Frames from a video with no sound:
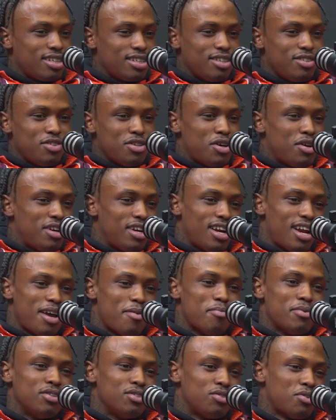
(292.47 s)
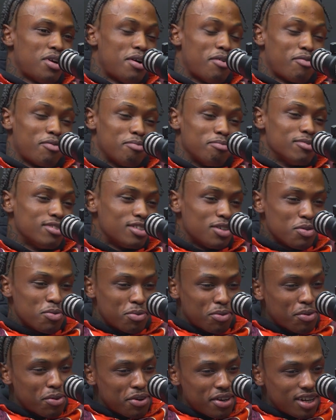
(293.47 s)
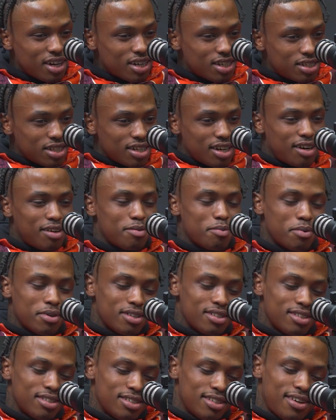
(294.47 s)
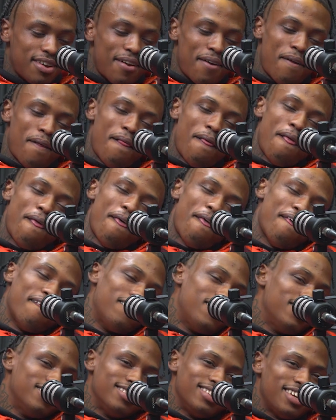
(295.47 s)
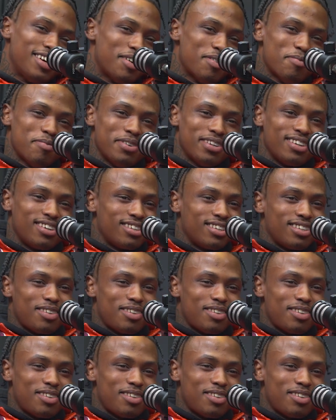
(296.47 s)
You know, that ain't been dropped from 2-3 years ago, but I don't know, man.